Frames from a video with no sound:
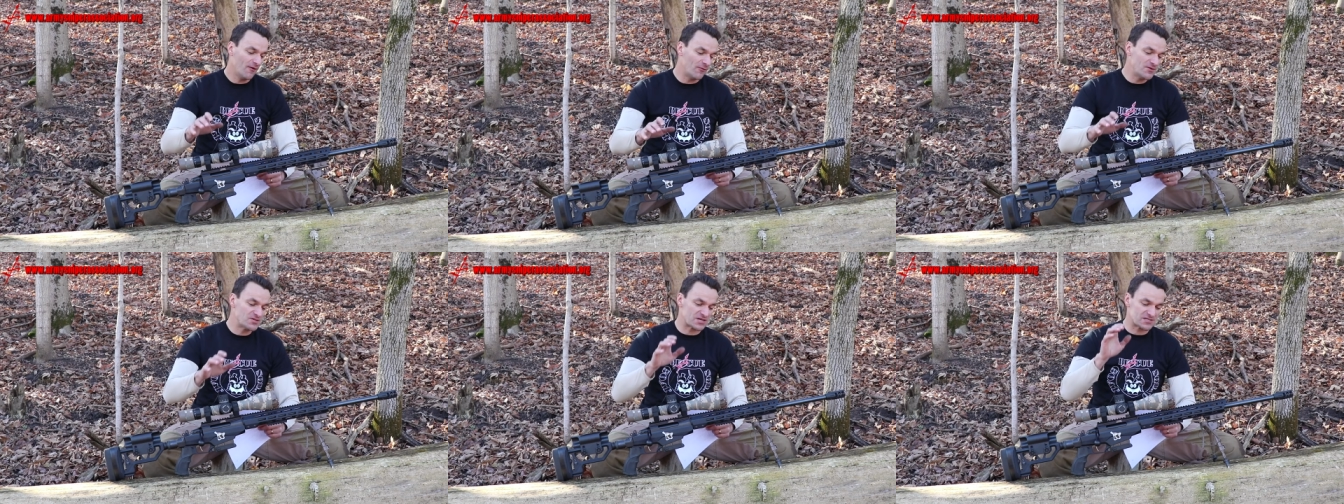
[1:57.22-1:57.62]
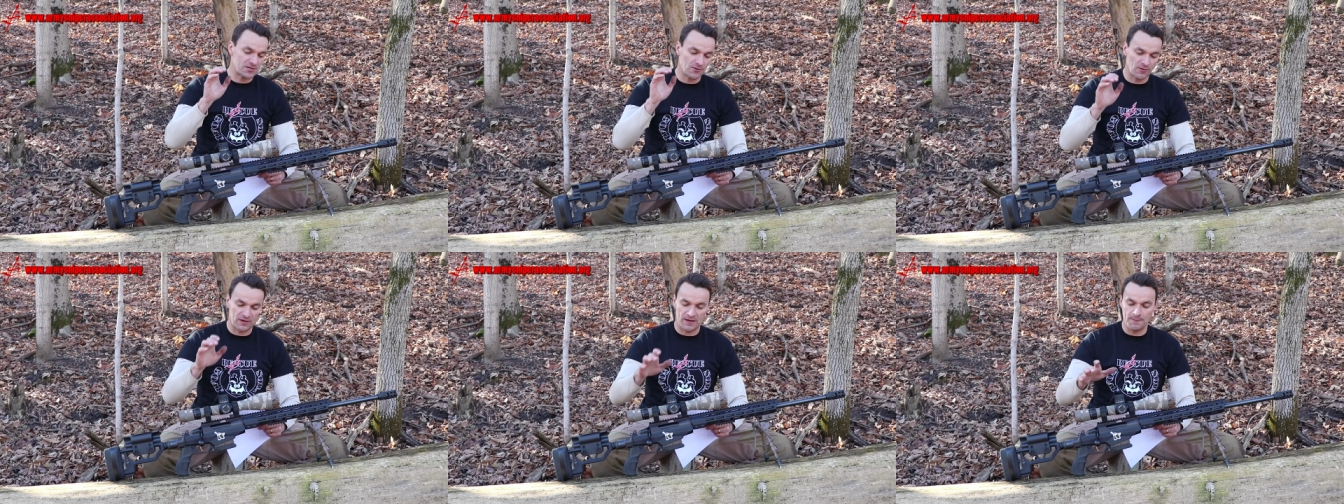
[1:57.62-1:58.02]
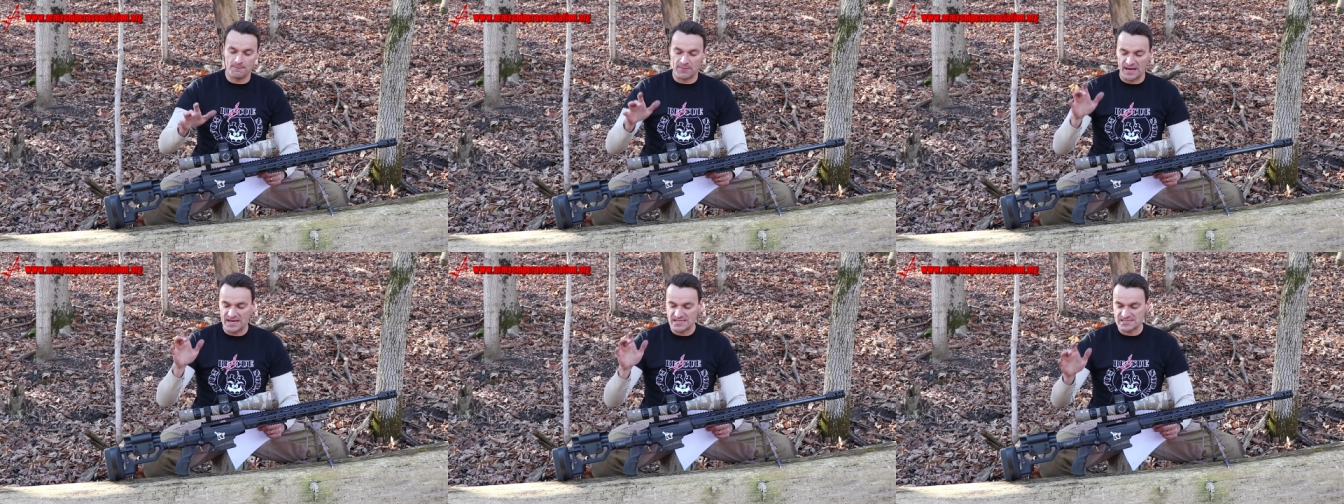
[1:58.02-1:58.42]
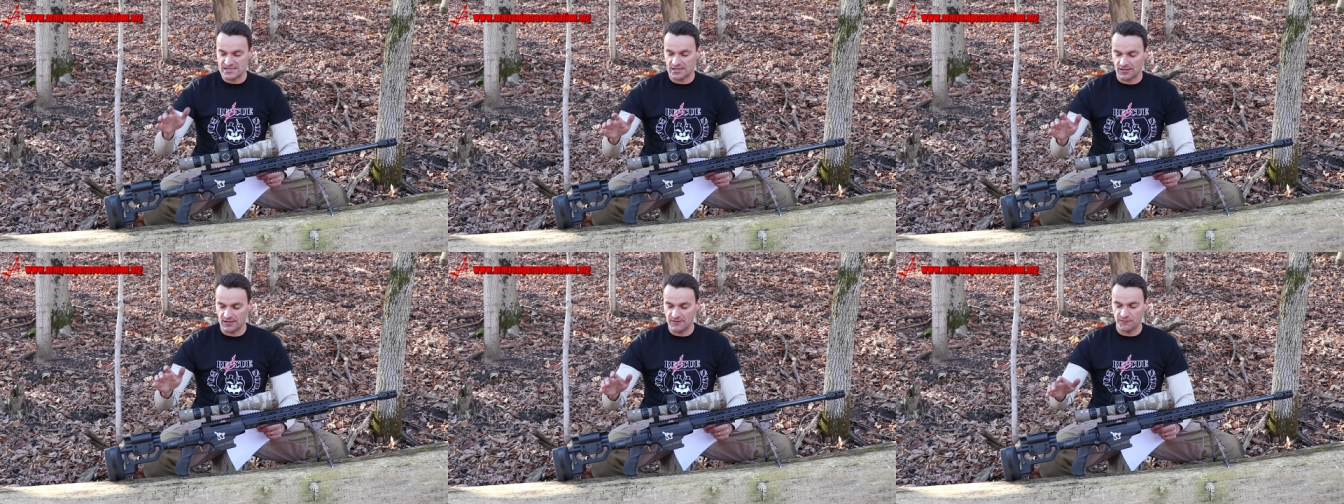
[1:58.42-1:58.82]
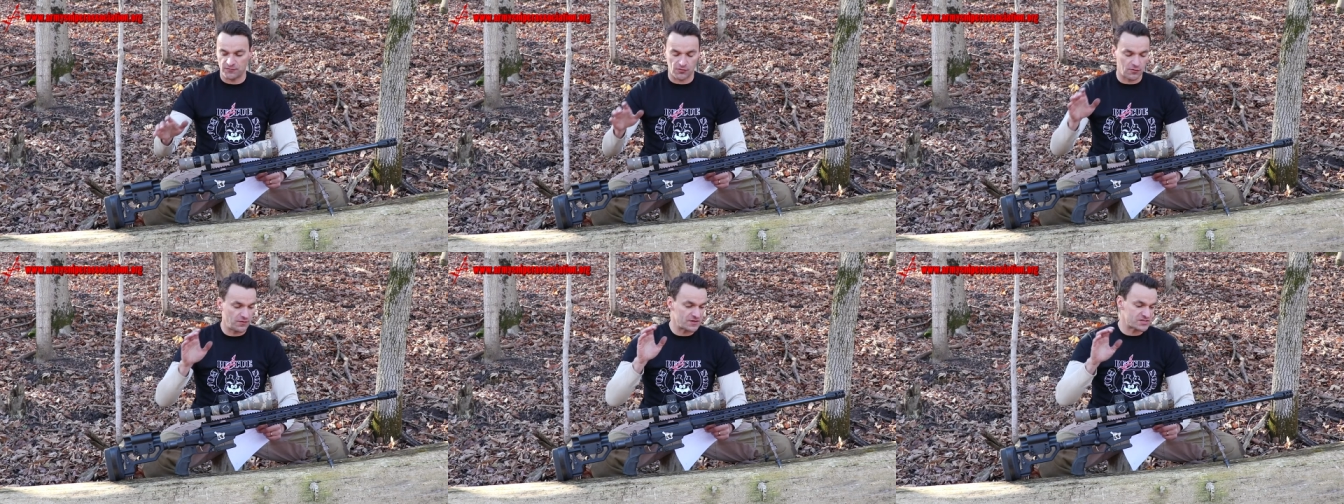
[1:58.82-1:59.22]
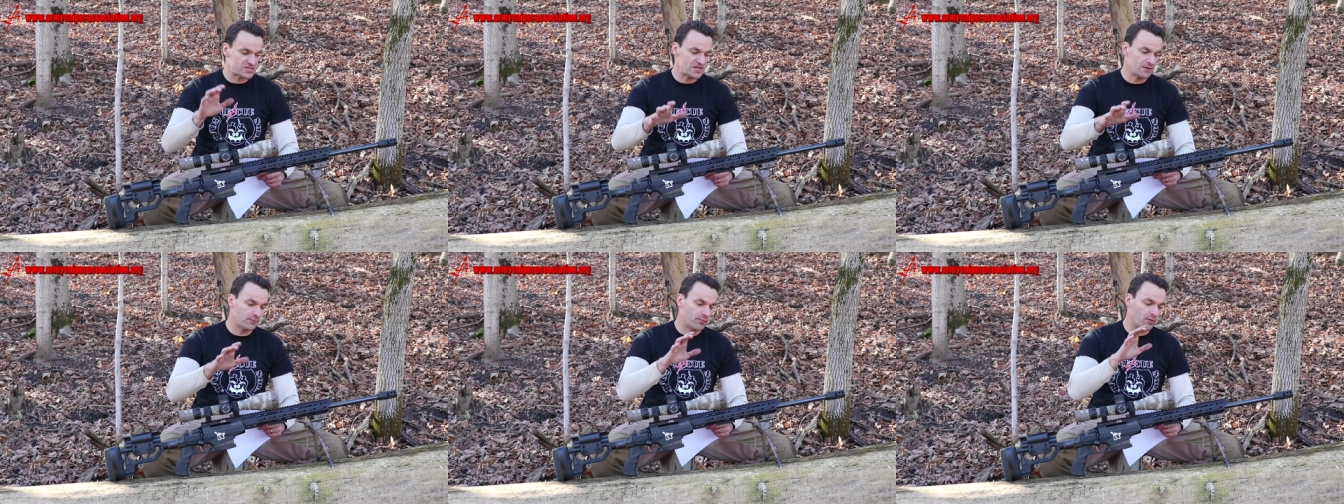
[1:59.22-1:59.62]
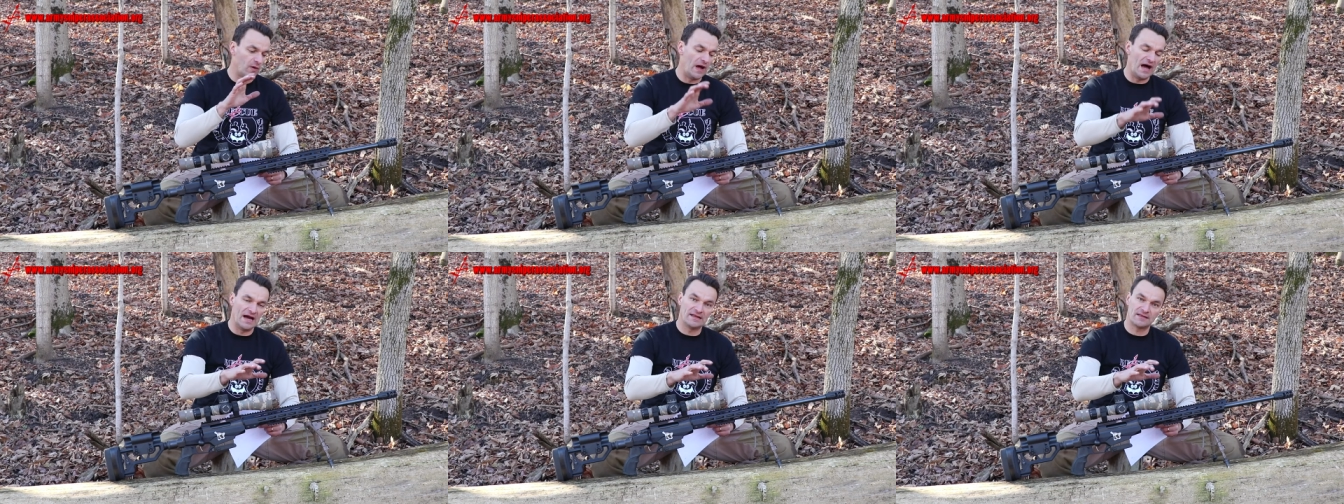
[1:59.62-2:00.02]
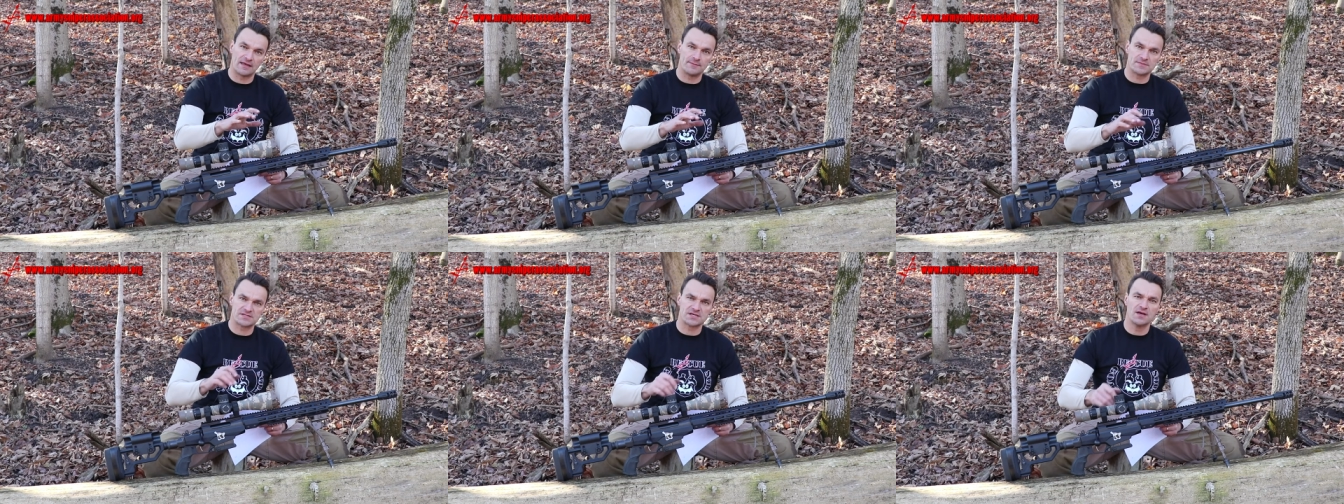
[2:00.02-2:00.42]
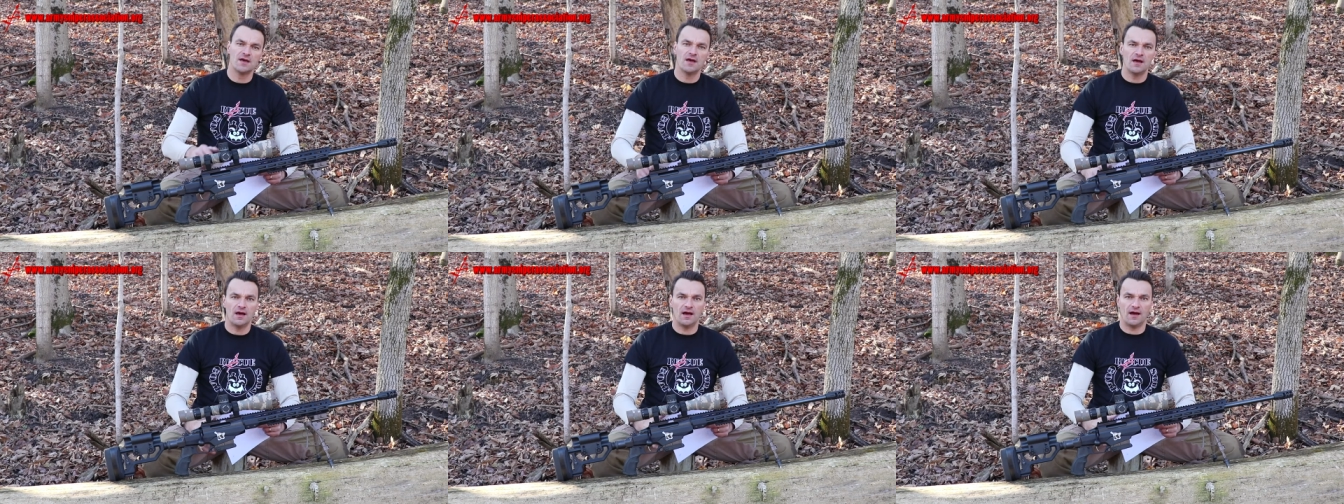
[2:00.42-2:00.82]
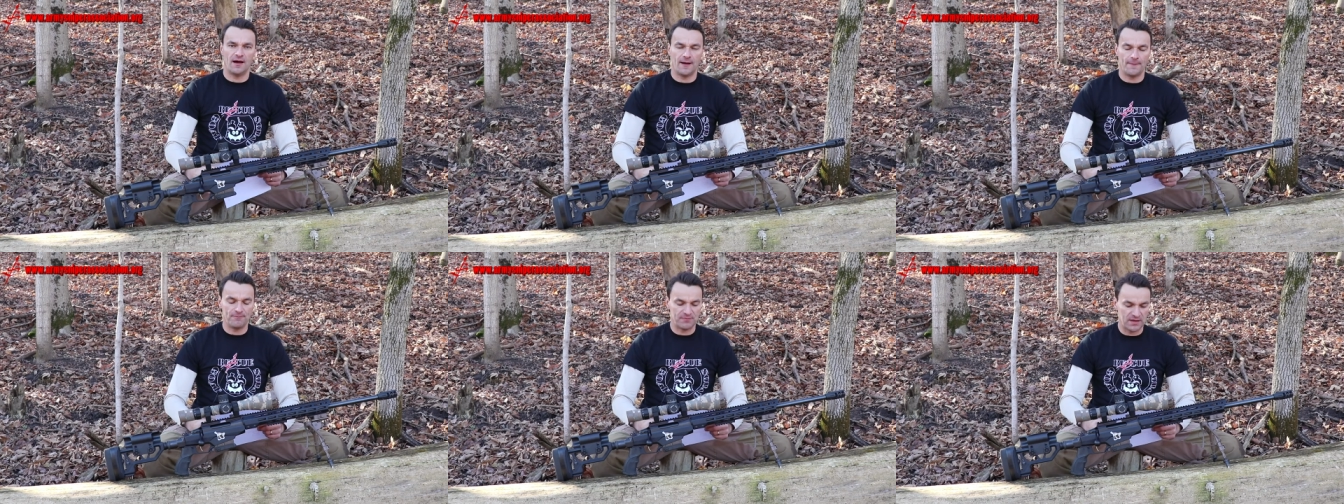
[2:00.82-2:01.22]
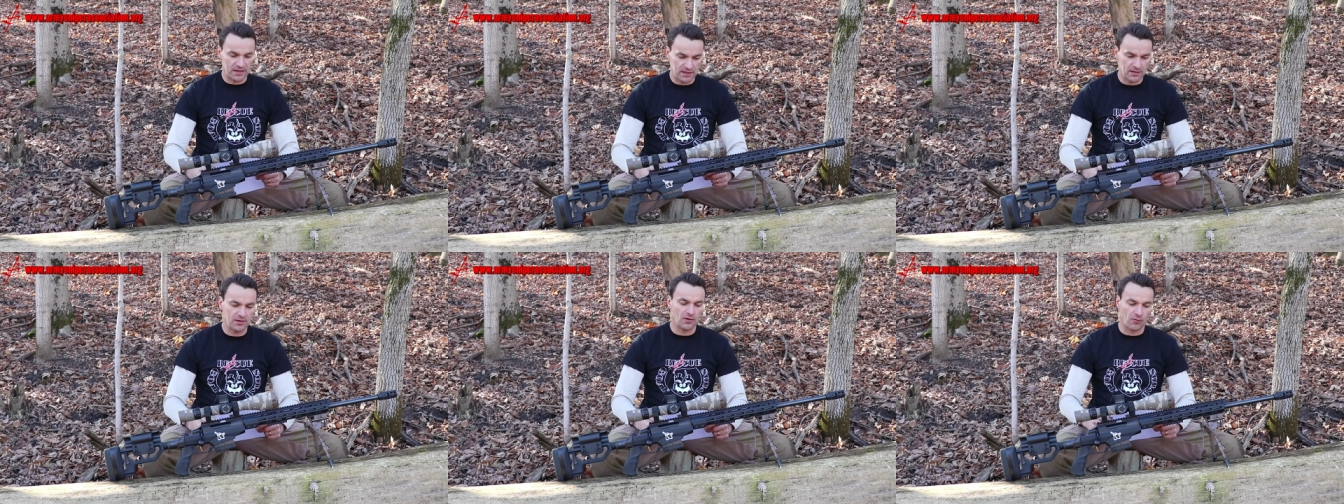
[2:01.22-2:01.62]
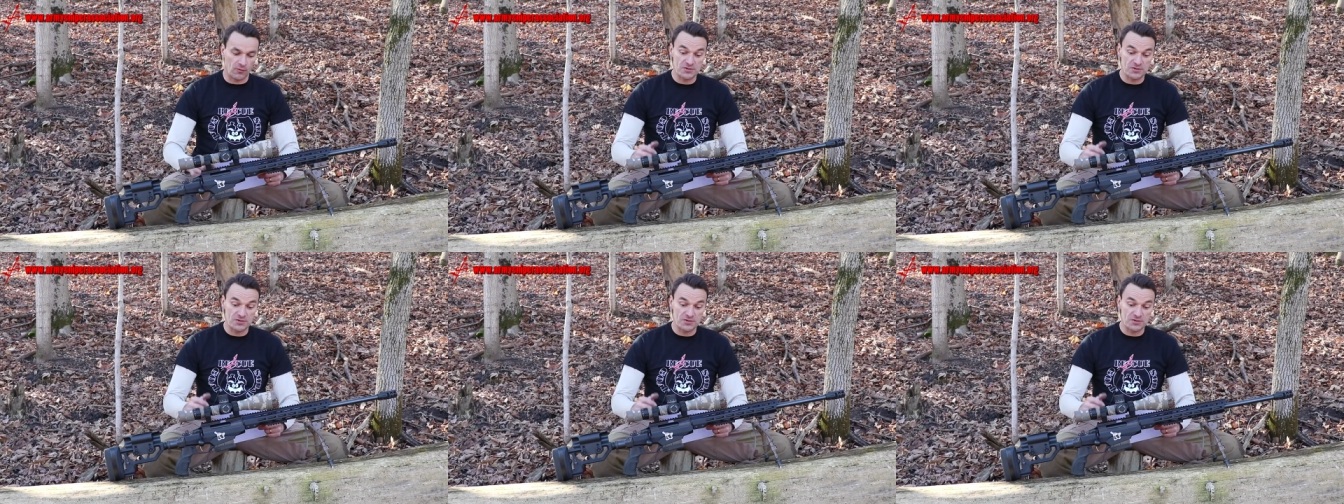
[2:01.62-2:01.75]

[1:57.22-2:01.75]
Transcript: we're just looking basically for the simple items uh, you know